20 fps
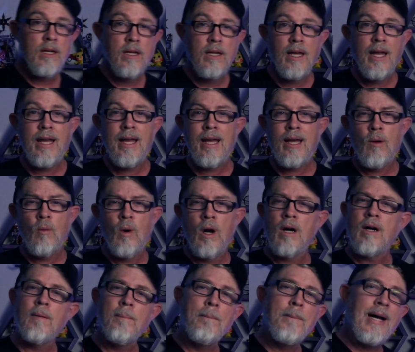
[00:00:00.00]
Hey,
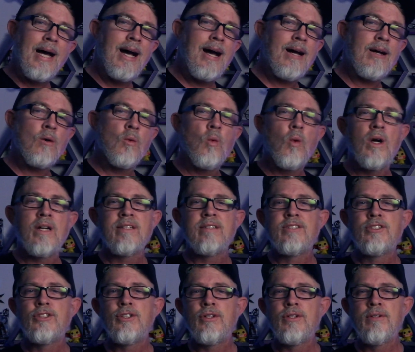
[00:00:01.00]
welcome back. What
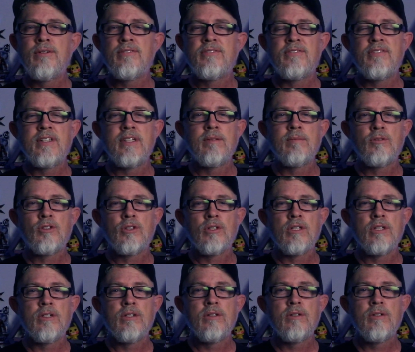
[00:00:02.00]
it do, film
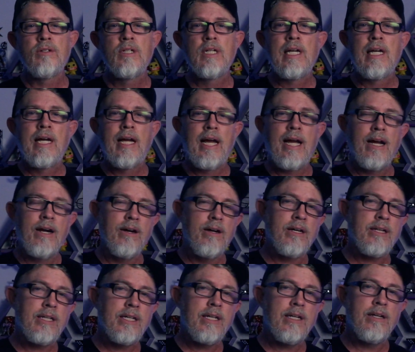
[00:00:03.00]
crew?
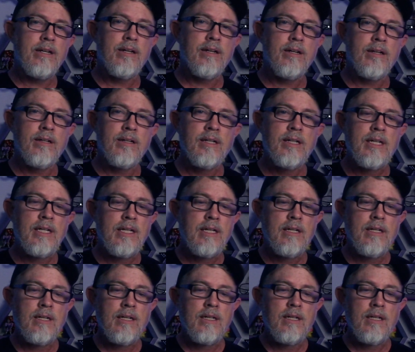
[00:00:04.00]
Erik here.
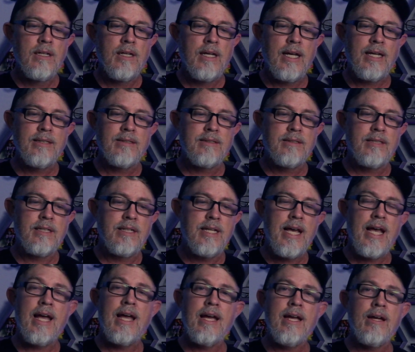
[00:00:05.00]
And
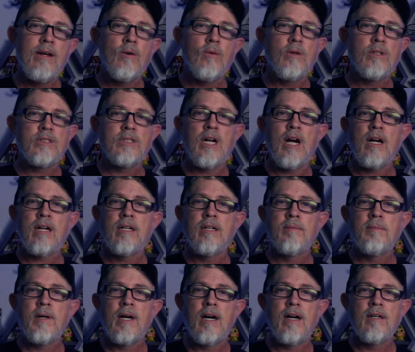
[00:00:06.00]
today we're talking
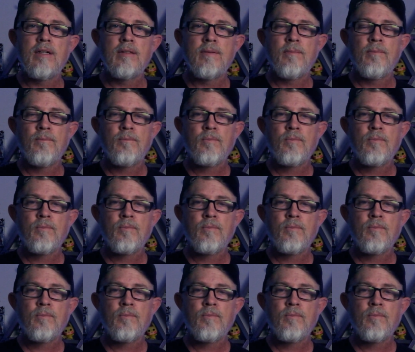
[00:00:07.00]
about